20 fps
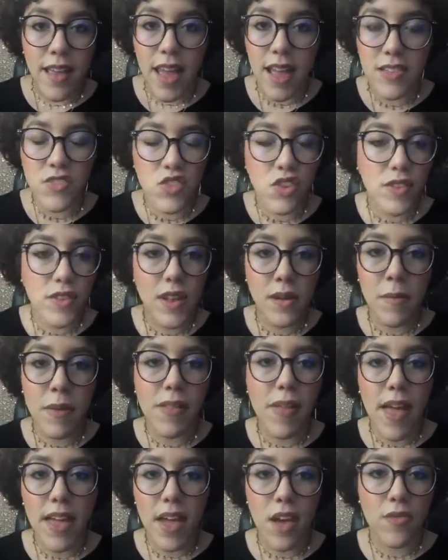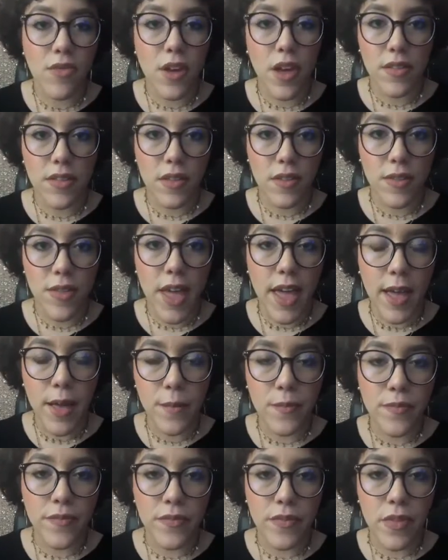it's just going to be like every other
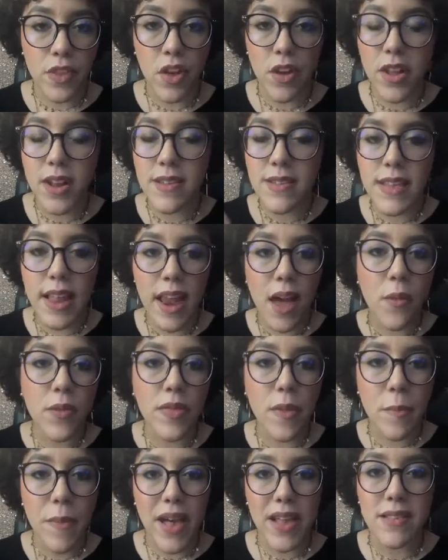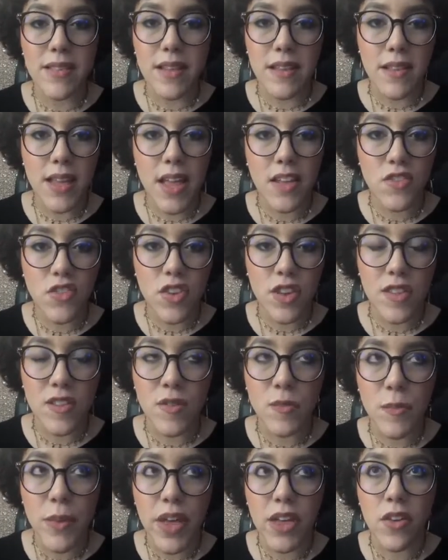thing. You're going to set out with the best
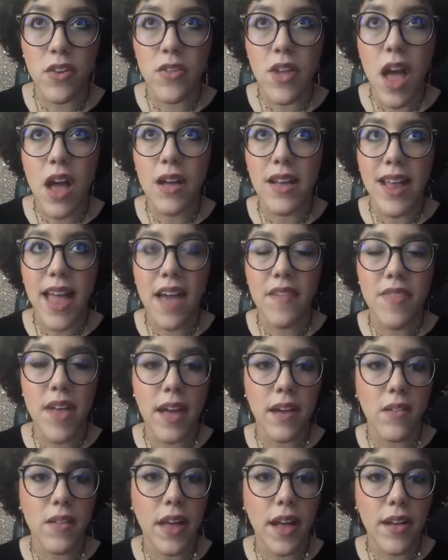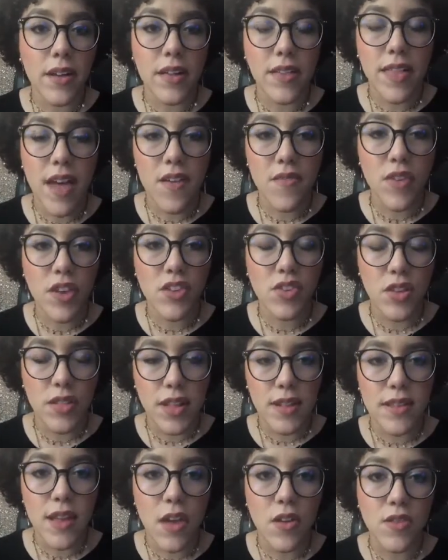intentions, but you're not going to have that clarity, that vision
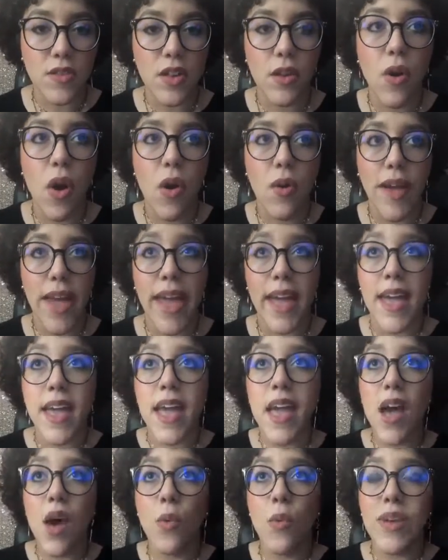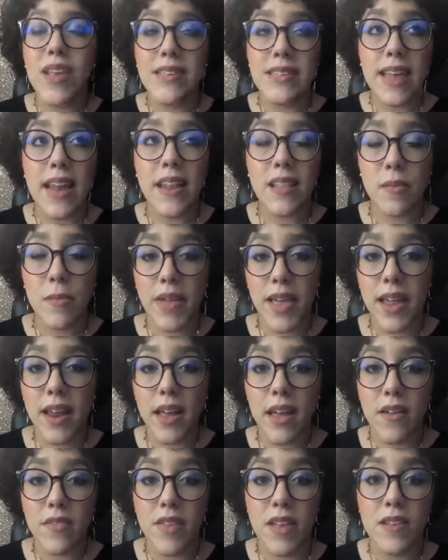that tells you, okay, we said at the
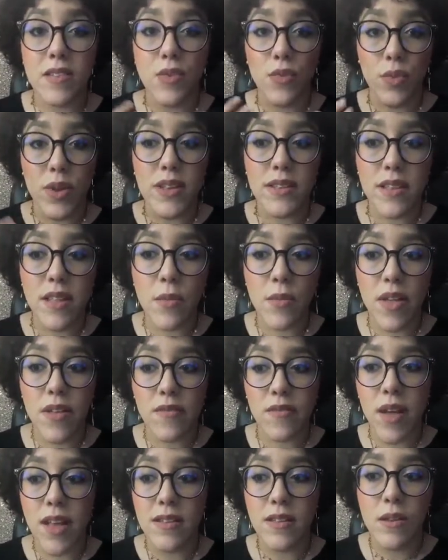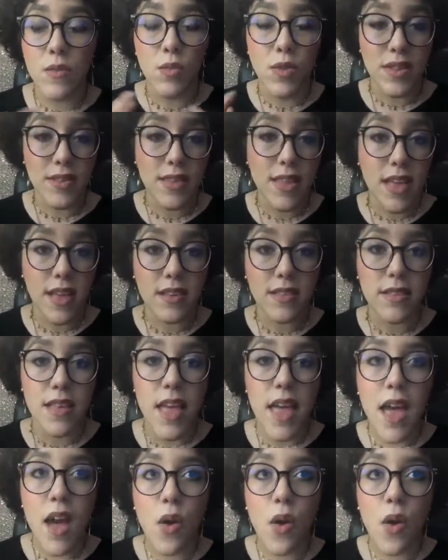beginning of this, the reason that we invested was this.